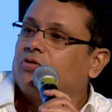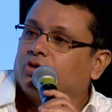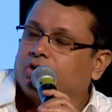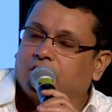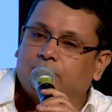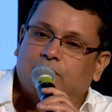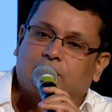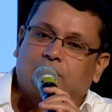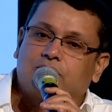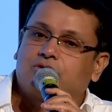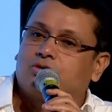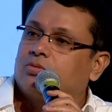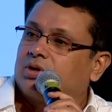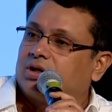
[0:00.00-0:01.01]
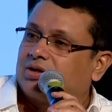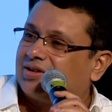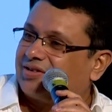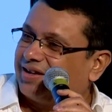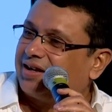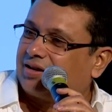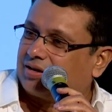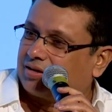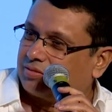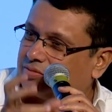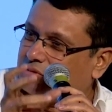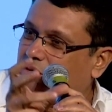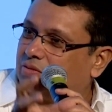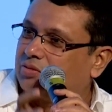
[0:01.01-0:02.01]
you keep the consumer at the center,
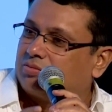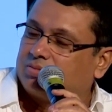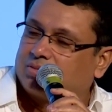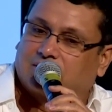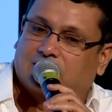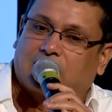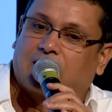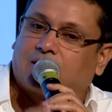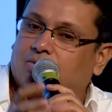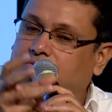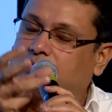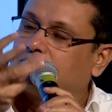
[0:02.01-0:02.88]
you know, the guy